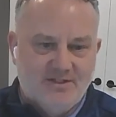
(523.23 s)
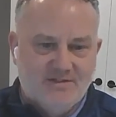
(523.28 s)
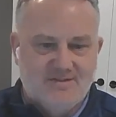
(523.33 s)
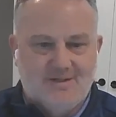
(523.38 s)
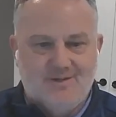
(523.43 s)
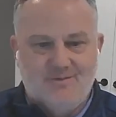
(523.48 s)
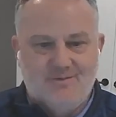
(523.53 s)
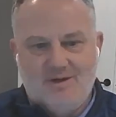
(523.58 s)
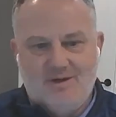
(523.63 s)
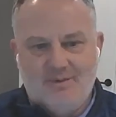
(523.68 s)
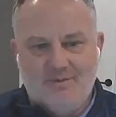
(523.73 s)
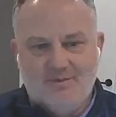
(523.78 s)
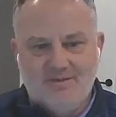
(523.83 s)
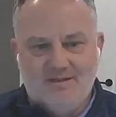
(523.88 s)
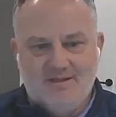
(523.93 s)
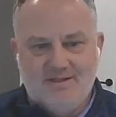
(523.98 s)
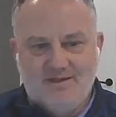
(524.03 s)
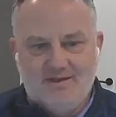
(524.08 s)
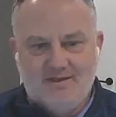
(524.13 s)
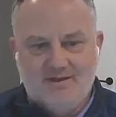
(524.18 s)
It's like, well, I was
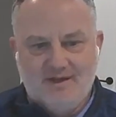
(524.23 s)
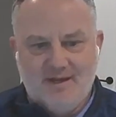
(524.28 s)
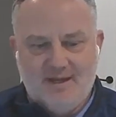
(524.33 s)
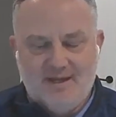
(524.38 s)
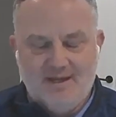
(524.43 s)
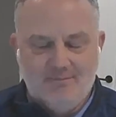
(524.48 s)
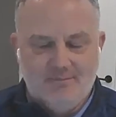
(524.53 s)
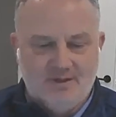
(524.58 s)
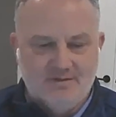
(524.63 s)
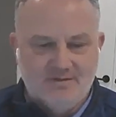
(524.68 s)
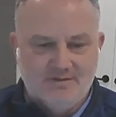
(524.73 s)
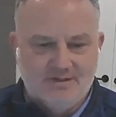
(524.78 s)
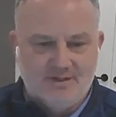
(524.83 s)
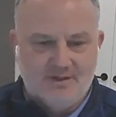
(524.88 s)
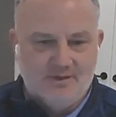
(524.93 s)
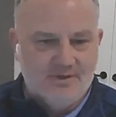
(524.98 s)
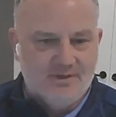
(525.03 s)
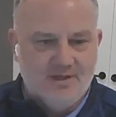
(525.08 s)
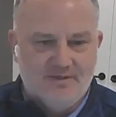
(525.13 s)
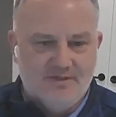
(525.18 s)
in here 8 months
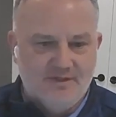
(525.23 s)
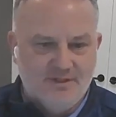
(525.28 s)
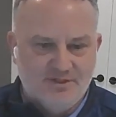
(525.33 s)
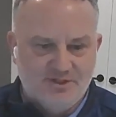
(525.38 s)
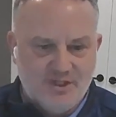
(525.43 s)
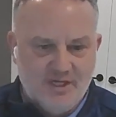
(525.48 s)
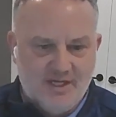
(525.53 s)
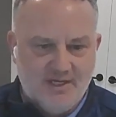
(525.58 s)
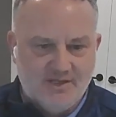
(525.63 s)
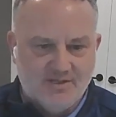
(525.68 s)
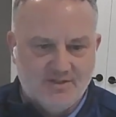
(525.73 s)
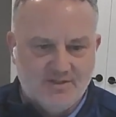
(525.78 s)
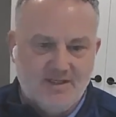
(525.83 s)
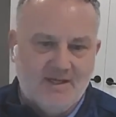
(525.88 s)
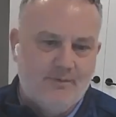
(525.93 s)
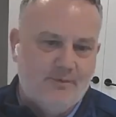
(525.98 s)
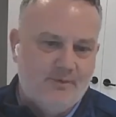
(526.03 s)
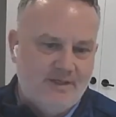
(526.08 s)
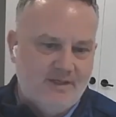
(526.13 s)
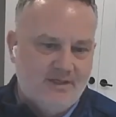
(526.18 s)
ago and nothing's changed.
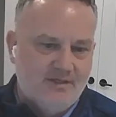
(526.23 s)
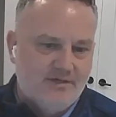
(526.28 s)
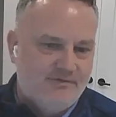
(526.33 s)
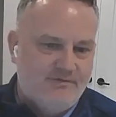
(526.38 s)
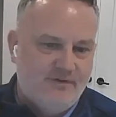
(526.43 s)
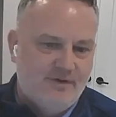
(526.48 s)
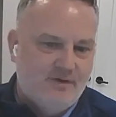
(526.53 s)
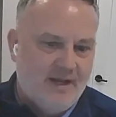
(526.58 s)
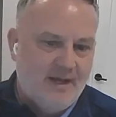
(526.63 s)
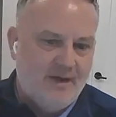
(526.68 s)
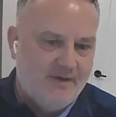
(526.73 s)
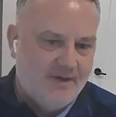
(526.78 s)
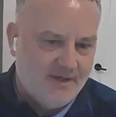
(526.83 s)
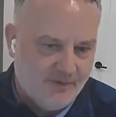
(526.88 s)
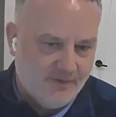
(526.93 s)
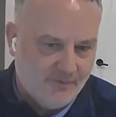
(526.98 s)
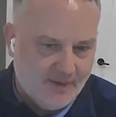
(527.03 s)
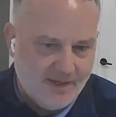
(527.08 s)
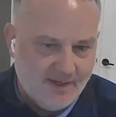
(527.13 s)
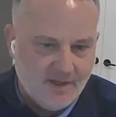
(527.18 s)
Yeah, we need to fill it out
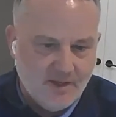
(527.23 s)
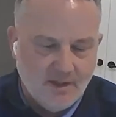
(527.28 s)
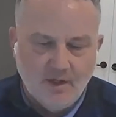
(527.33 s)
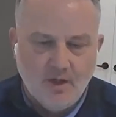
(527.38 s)
anyway.